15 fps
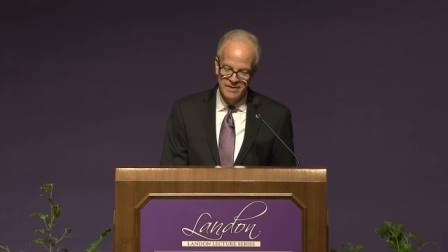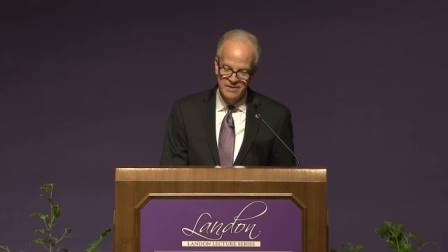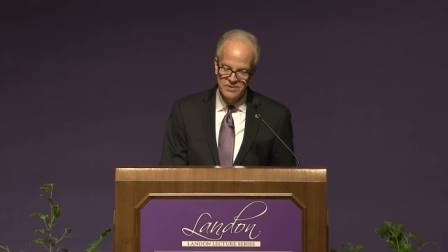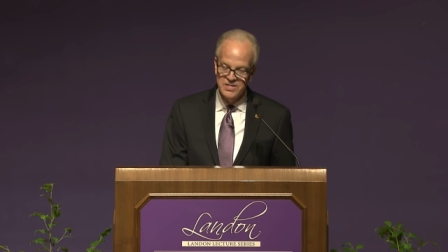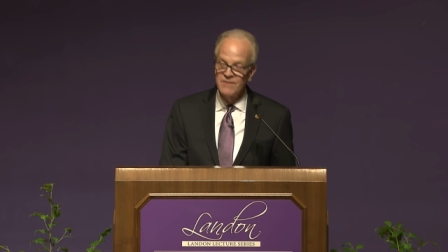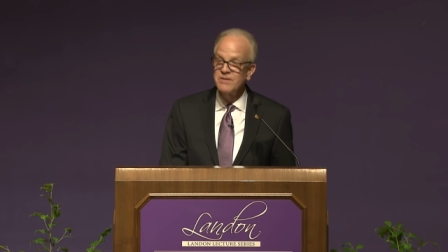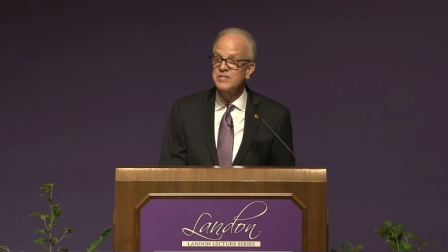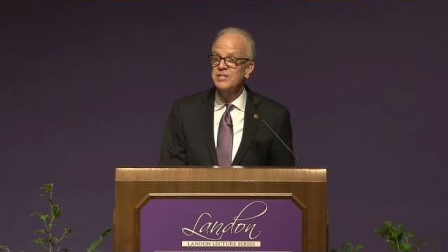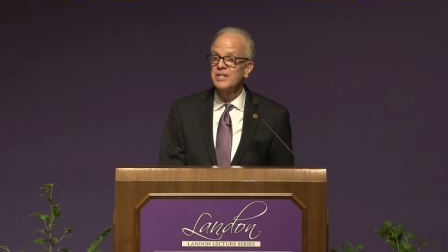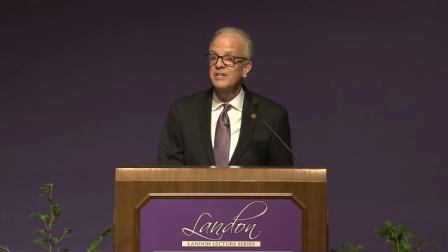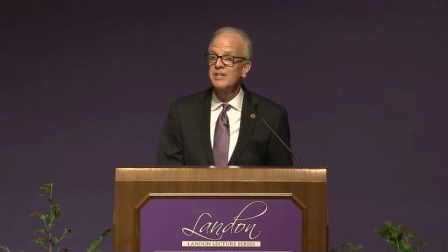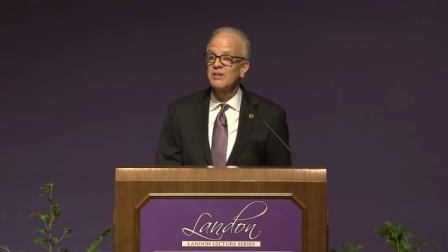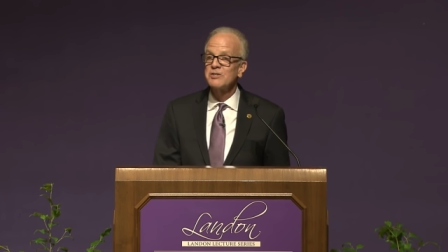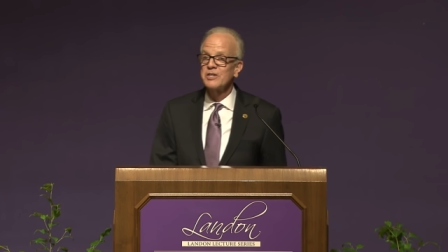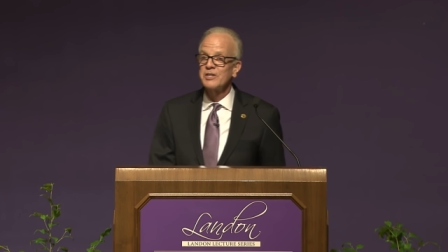17
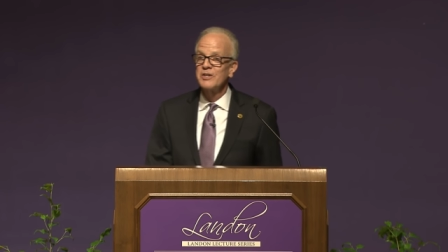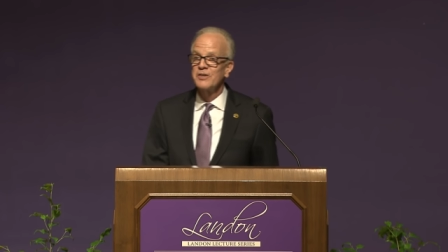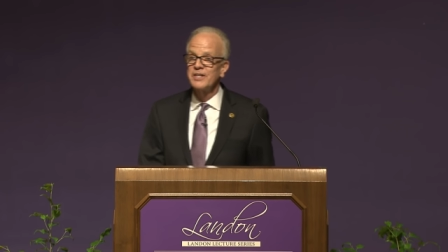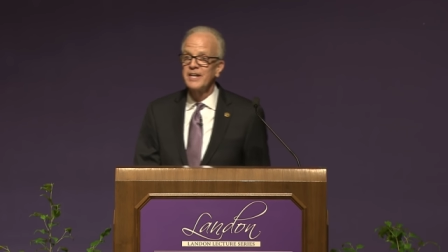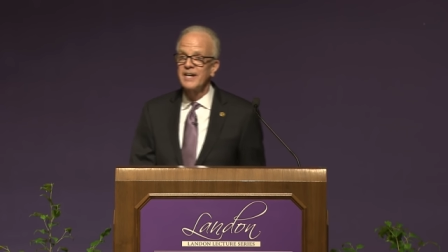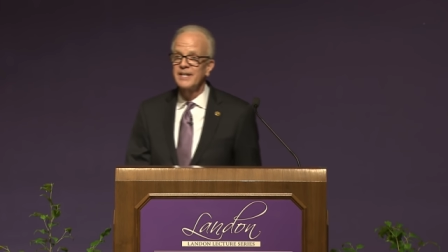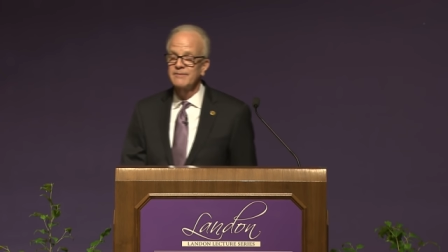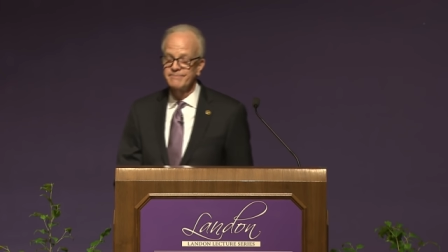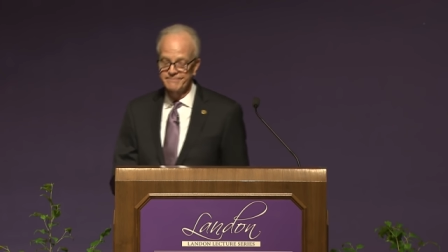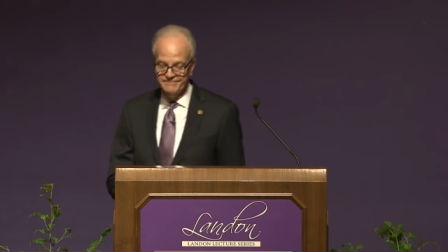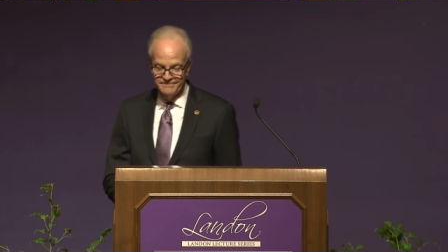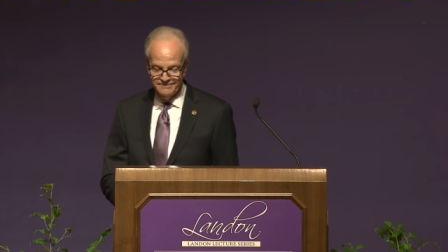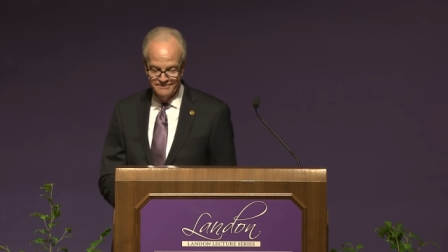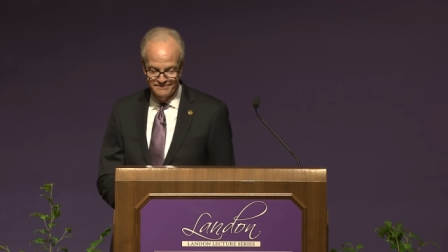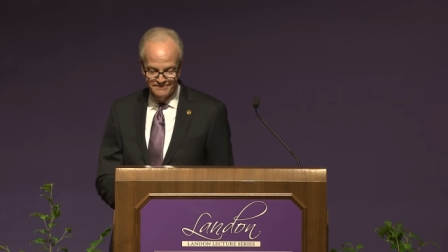years ago today,
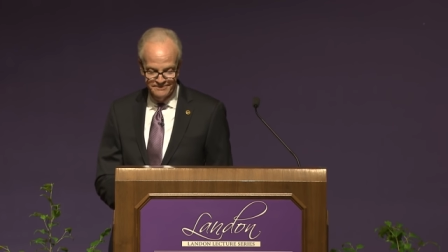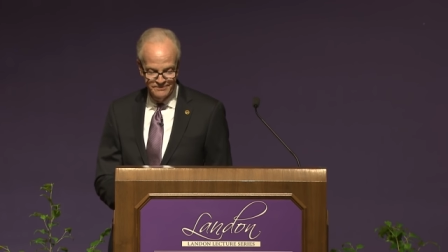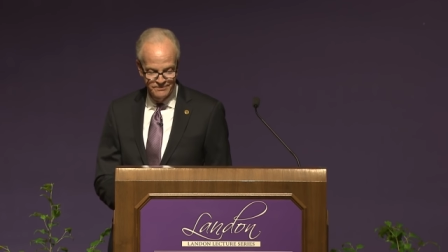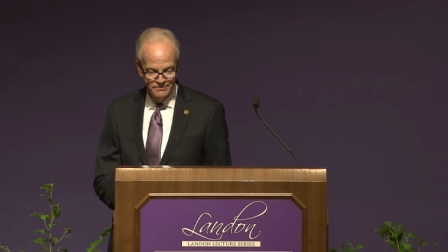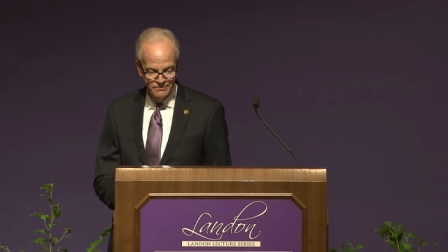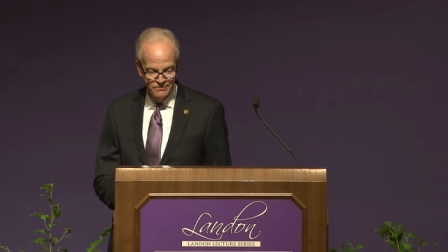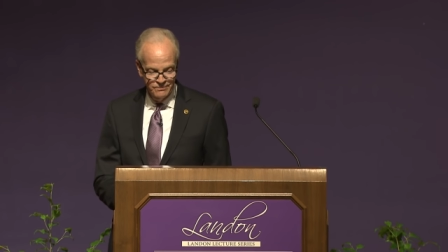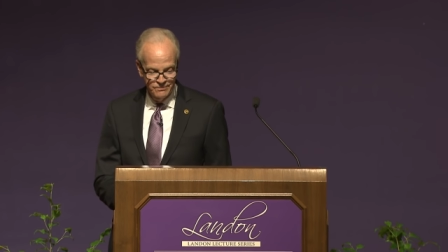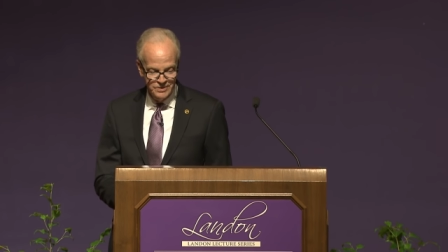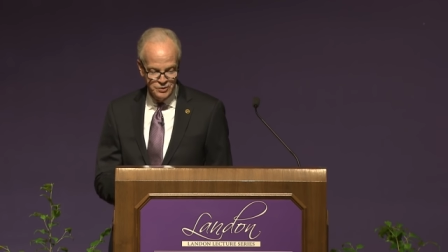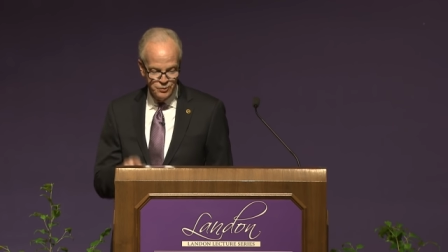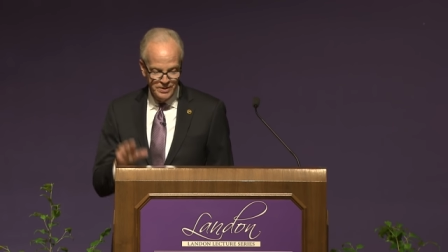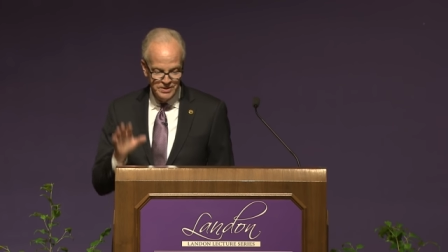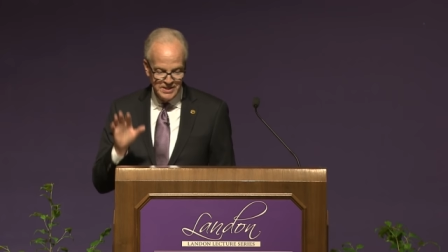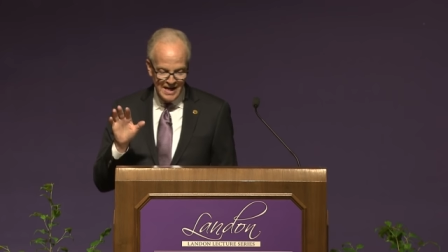the
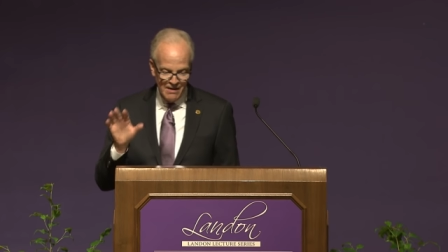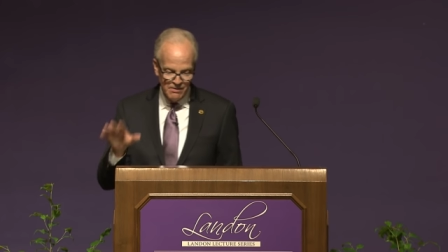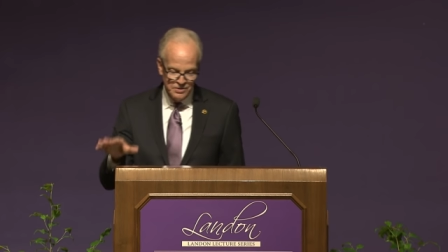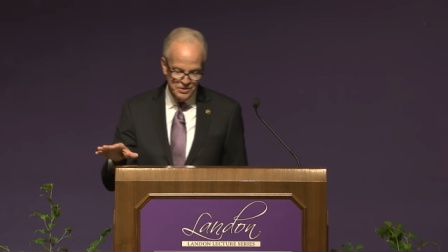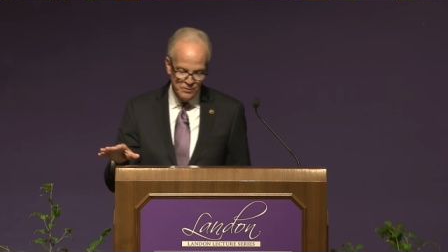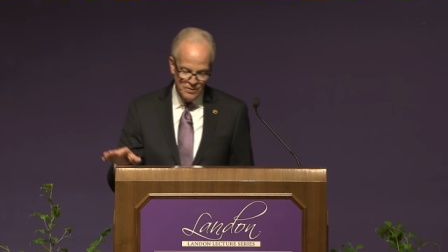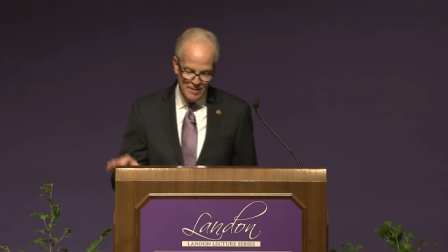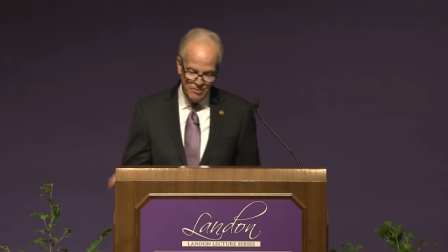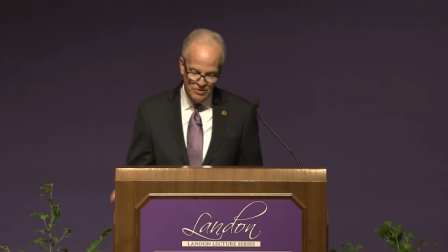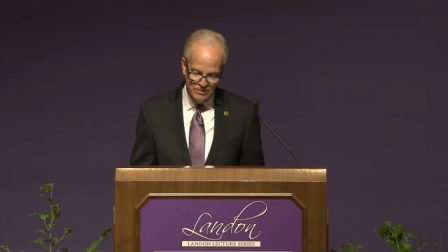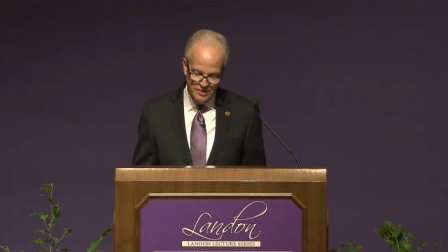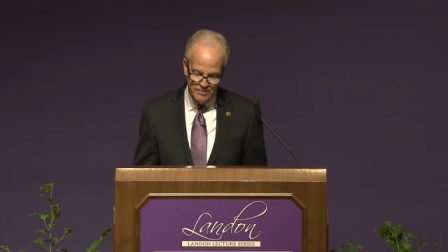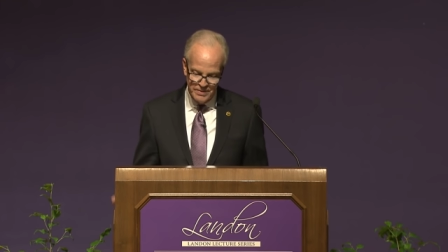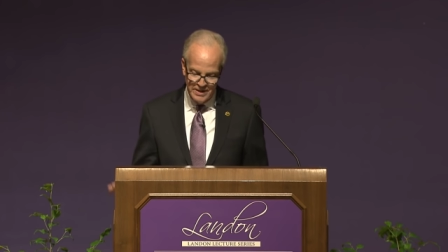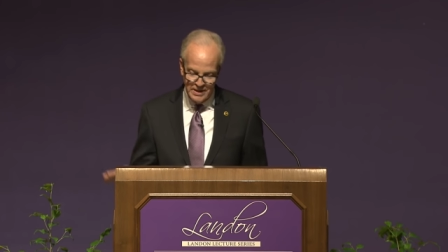Twin Towers in rubble,
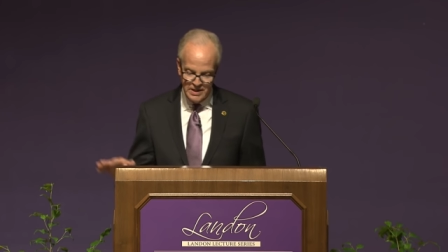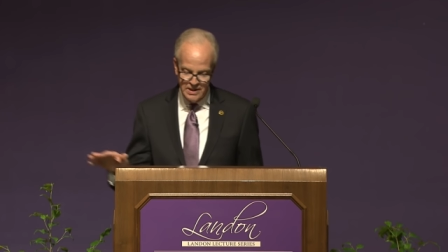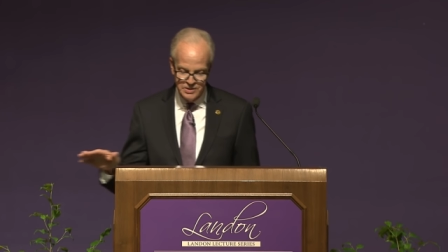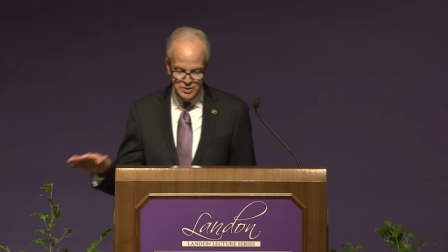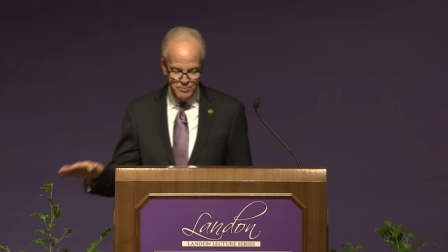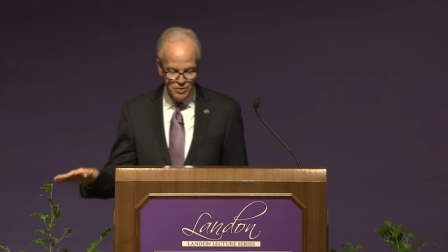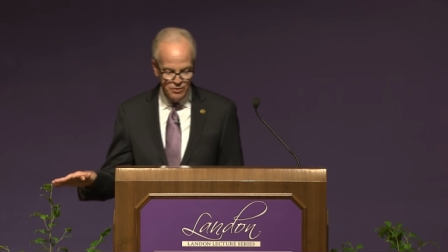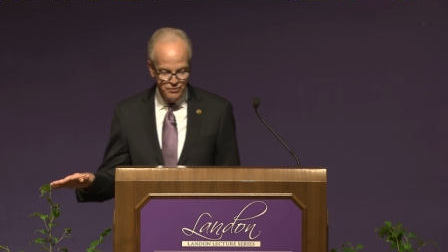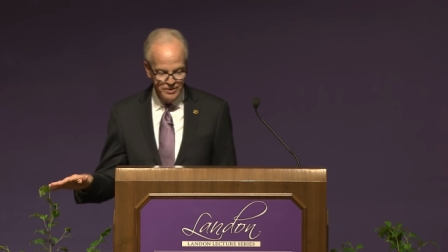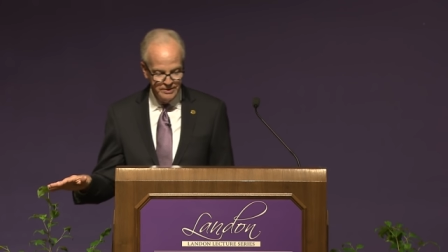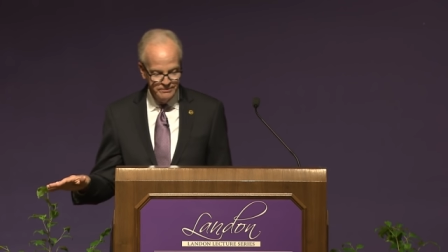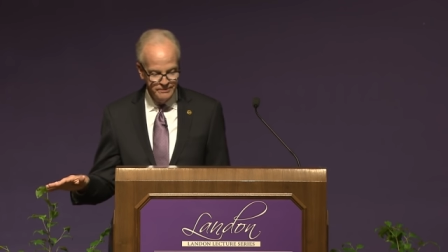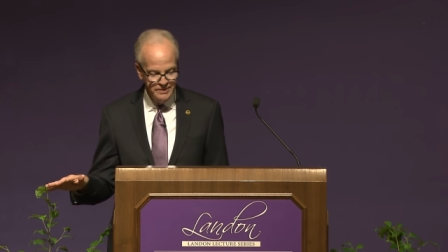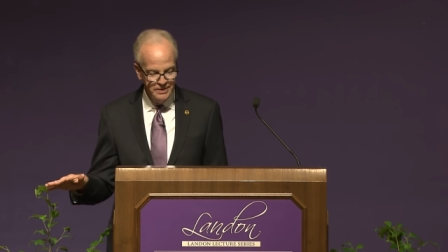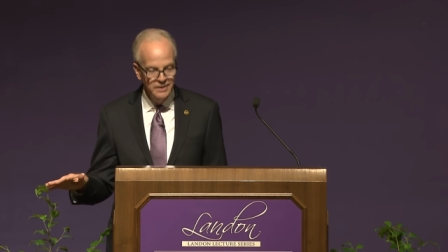the Pentagon smoldering,